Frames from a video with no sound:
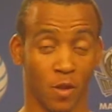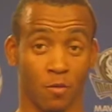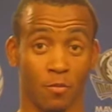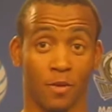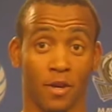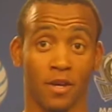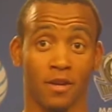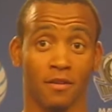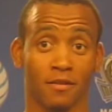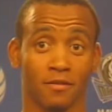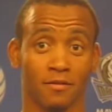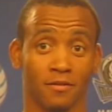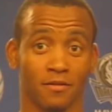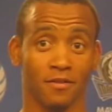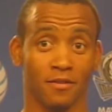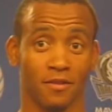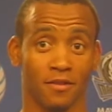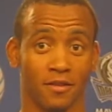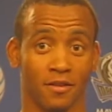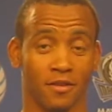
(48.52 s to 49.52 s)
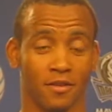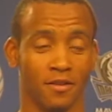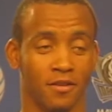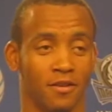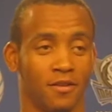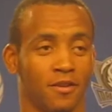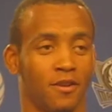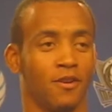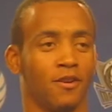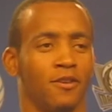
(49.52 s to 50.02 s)
Me?
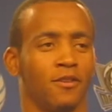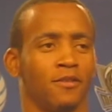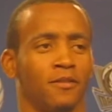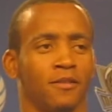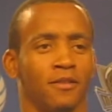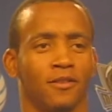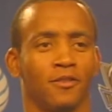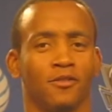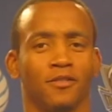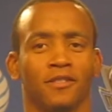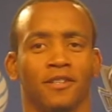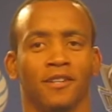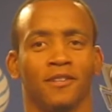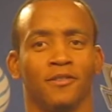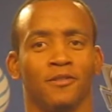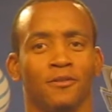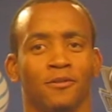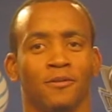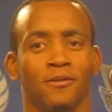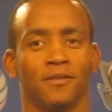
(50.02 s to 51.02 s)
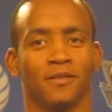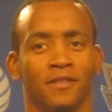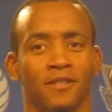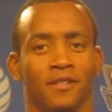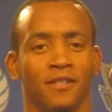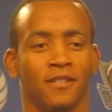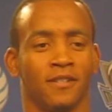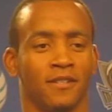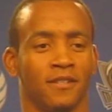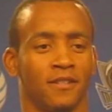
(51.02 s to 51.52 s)
Oh, of course I
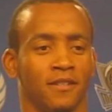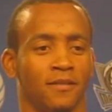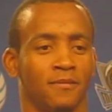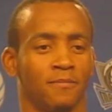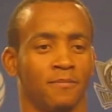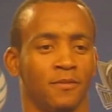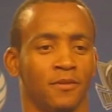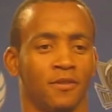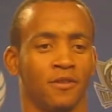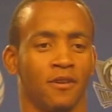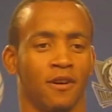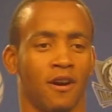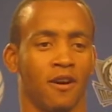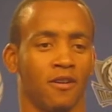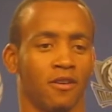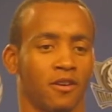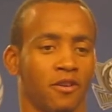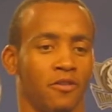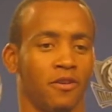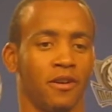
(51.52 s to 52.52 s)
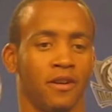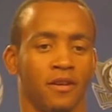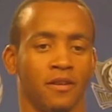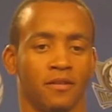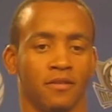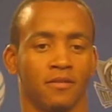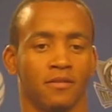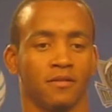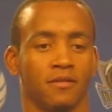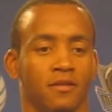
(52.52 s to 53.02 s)
do. You know, all the
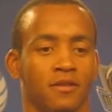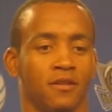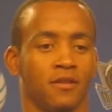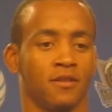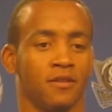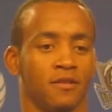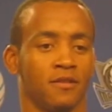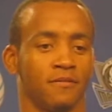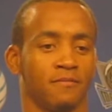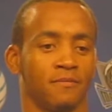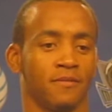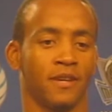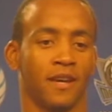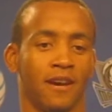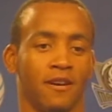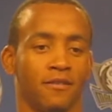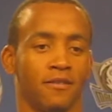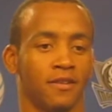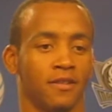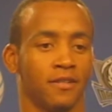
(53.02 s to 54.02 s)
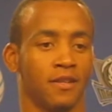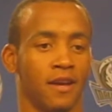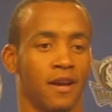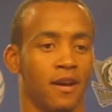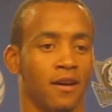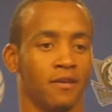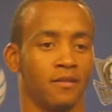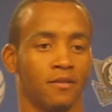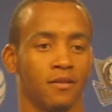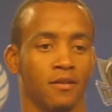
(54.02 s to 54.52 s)
critics counting us
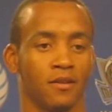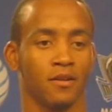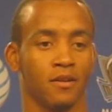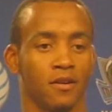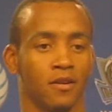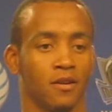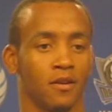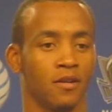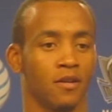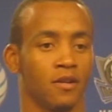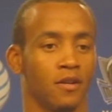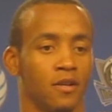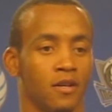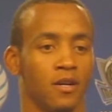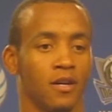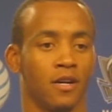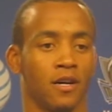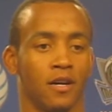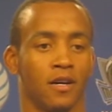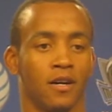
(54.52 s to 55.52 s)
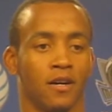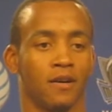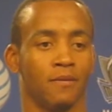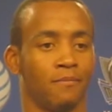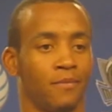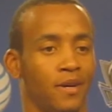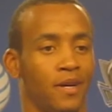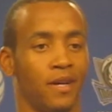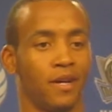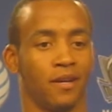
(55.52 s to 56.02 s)
out,
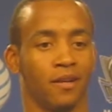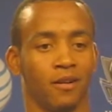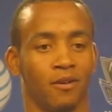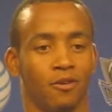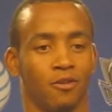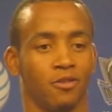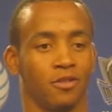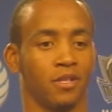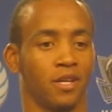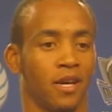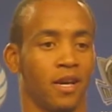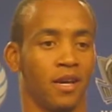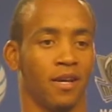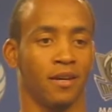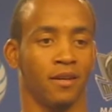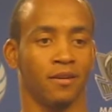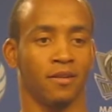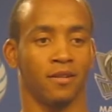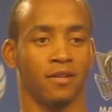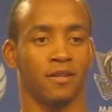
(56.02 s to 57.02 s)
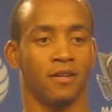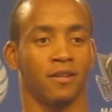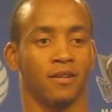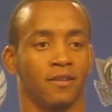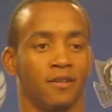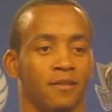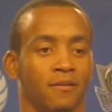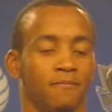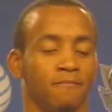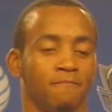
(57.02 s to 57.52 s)
me and Jose,
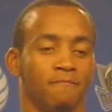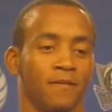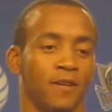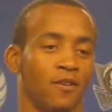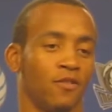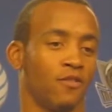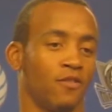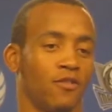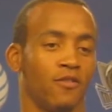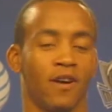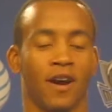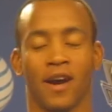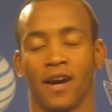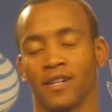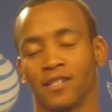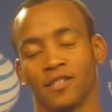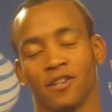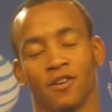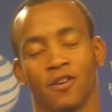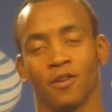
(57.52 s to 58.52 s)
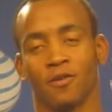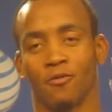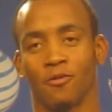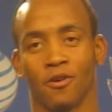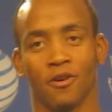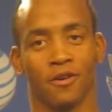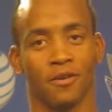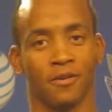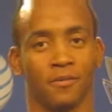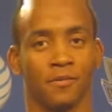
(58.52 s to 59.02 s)
they don't know how it's going to
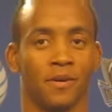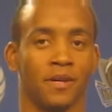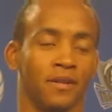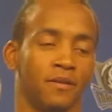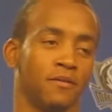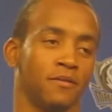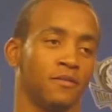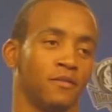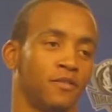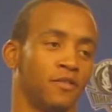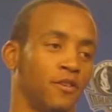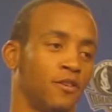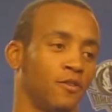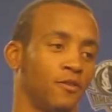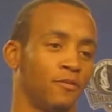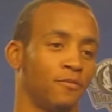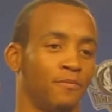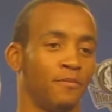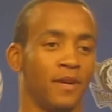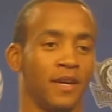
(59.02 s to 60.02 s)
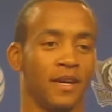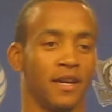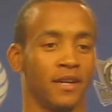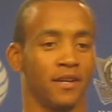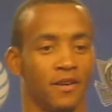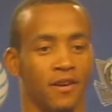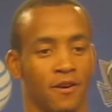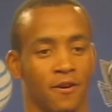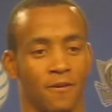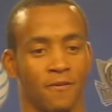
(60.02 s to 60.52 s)
work with, you know, me
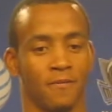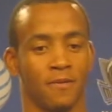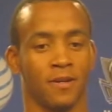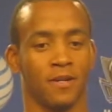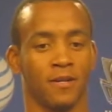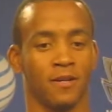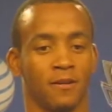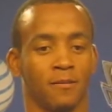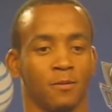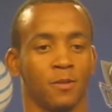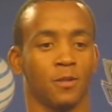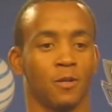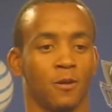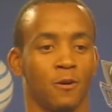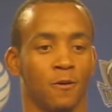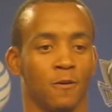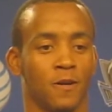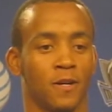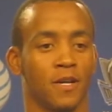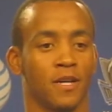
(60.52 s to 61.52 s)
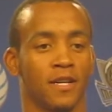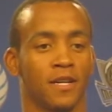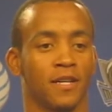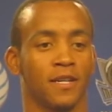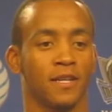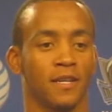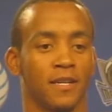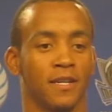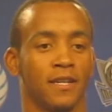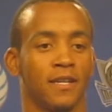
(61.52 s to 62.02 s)
and Dirk. So
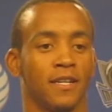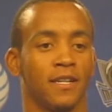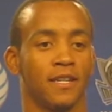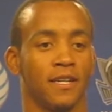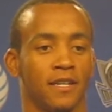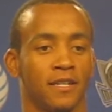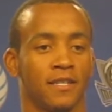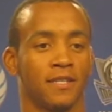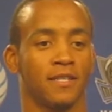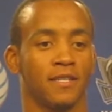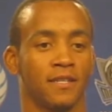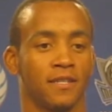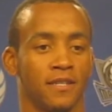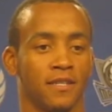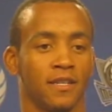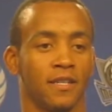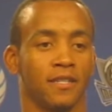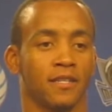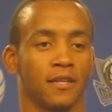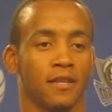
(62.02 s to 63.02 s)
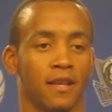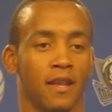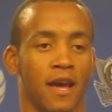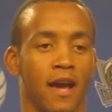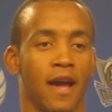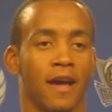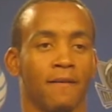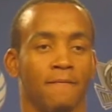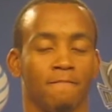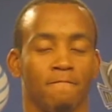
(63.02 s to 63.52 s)
it's a
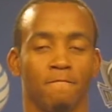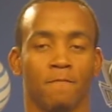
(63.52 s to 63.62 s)
lot